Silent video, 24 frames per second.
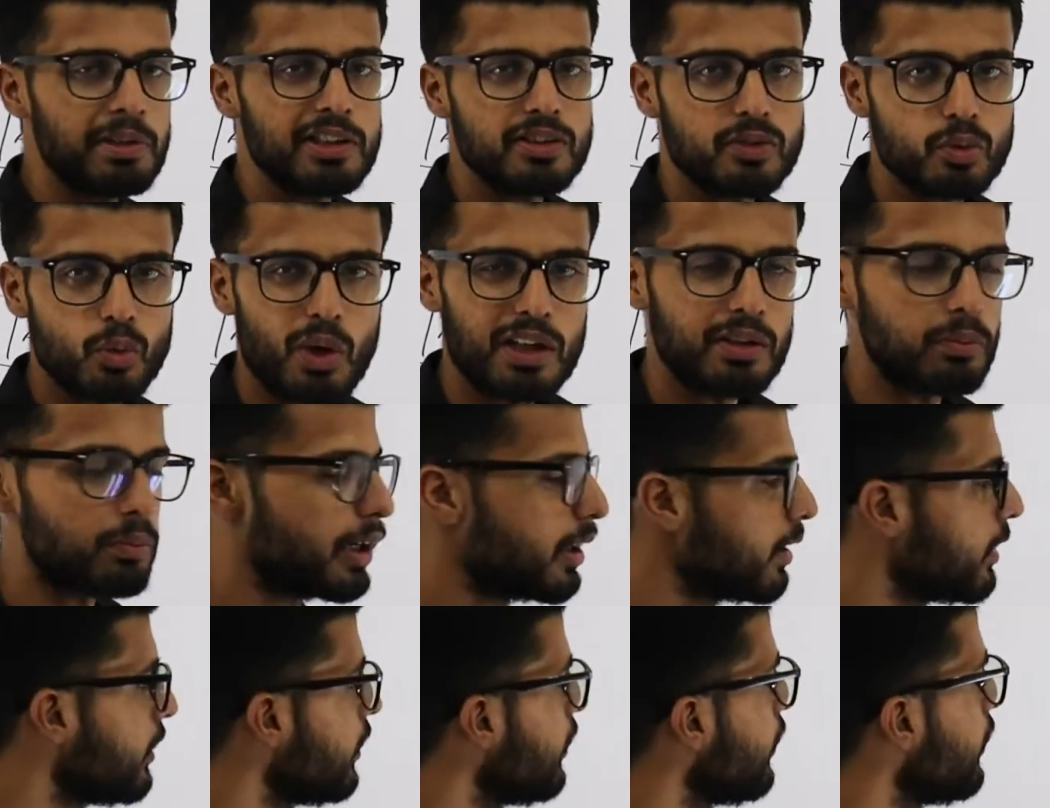means 1
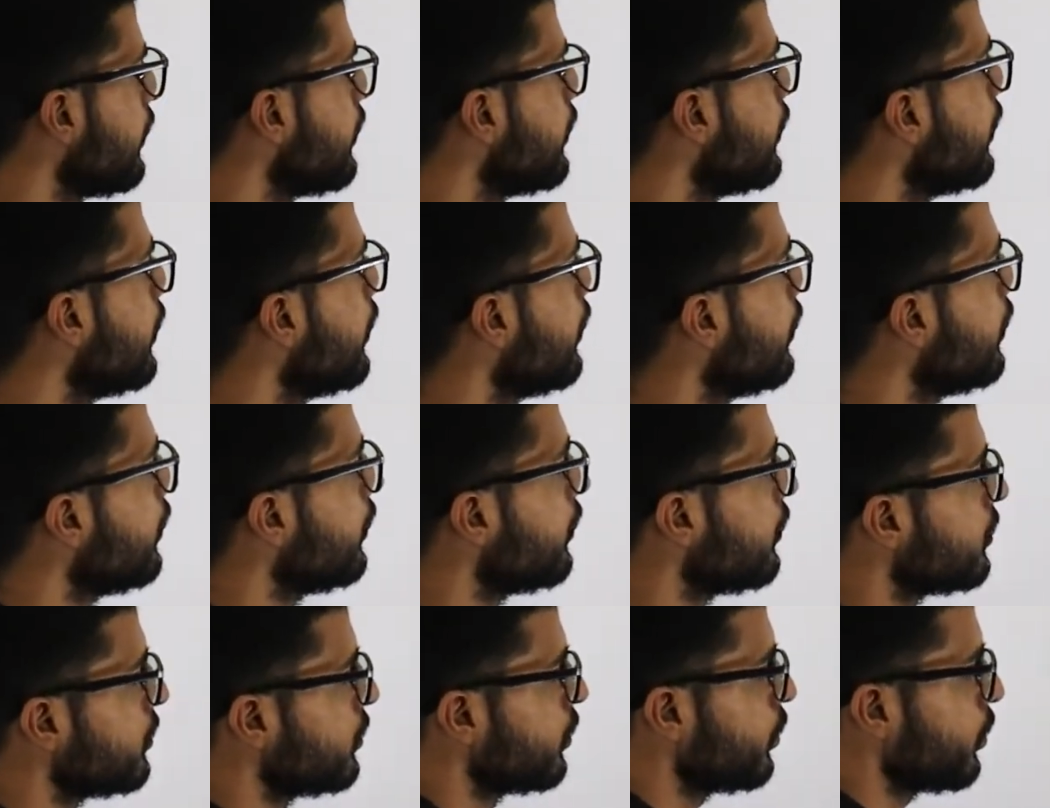by tt.
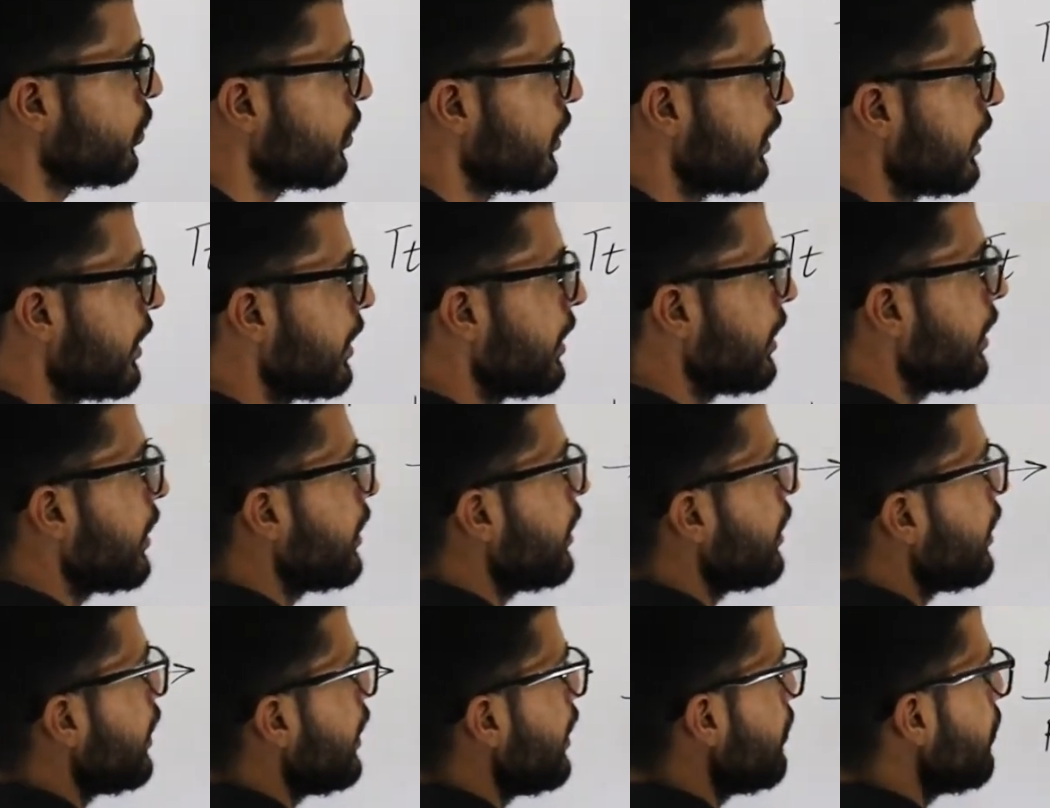So
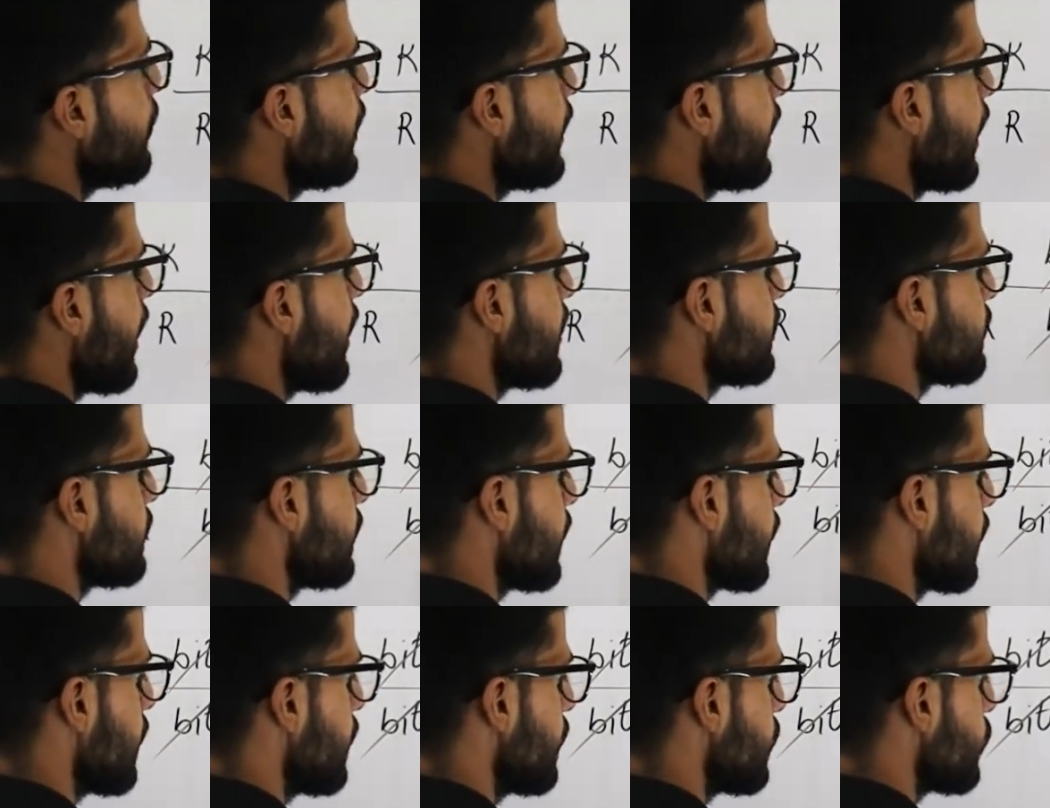k by r
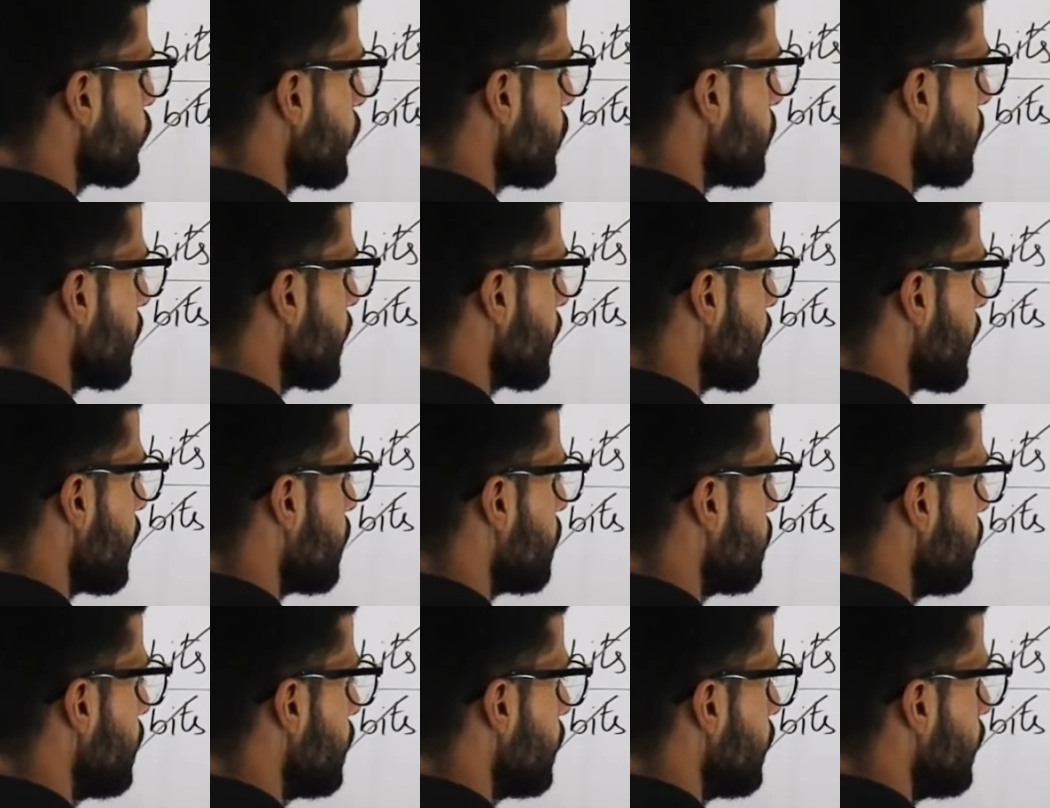seconds will
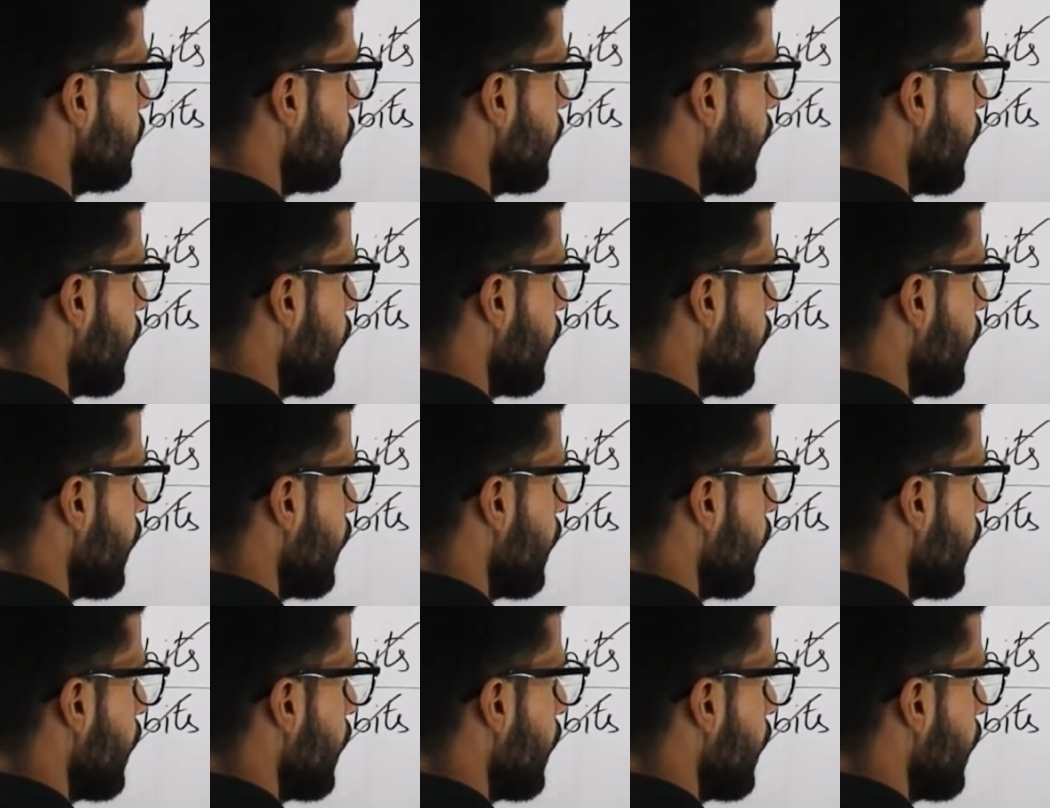become